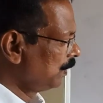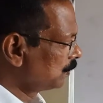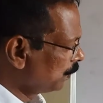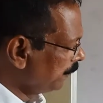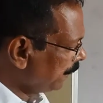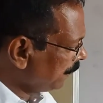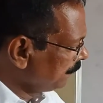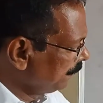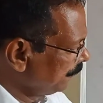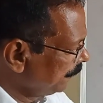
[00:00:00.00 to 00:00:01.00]
So
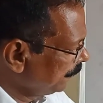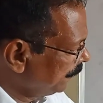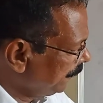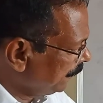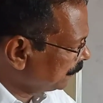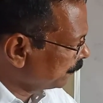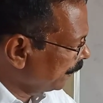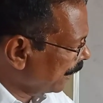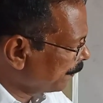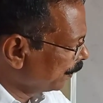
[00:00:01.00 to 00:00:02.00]
here t
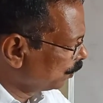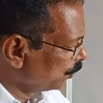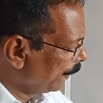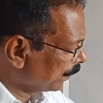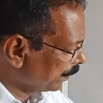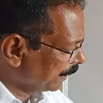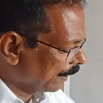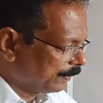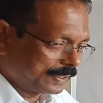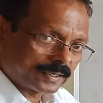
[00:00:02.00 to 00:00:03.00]
square upon 2 factorial
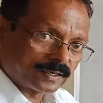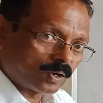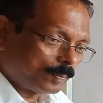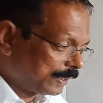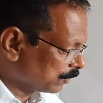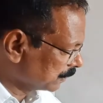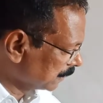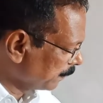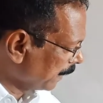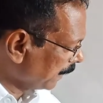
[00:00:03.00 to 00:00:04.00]
can be taken common
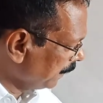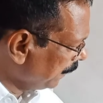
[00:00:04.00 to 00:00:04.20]
outside the bracket